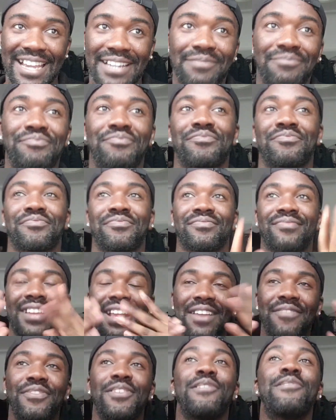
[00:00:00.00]
yeah,
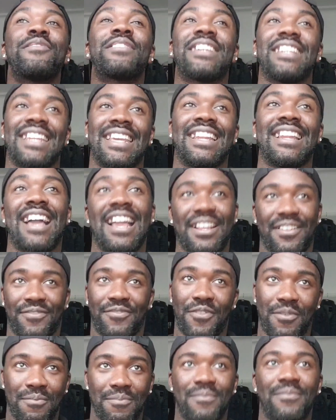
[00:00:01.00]
if you're looking at it like
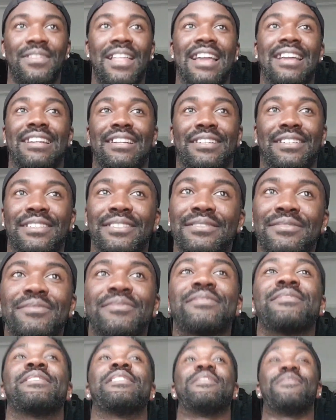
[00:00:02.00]
from, like,
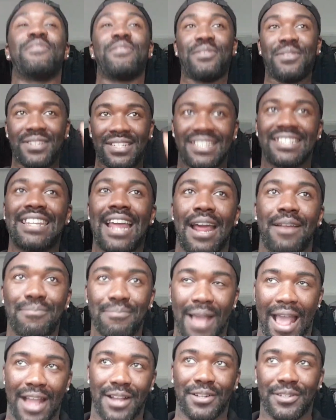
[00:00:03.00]
if you stand
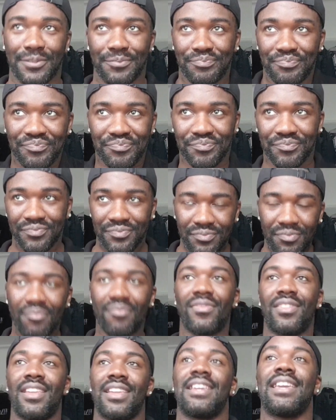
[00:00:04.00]
back,
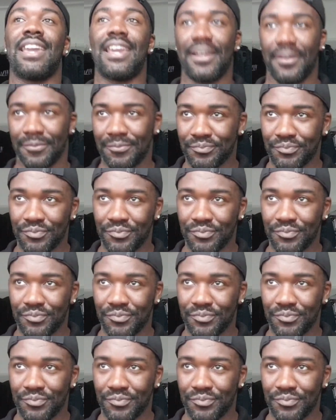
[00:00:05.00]
okay,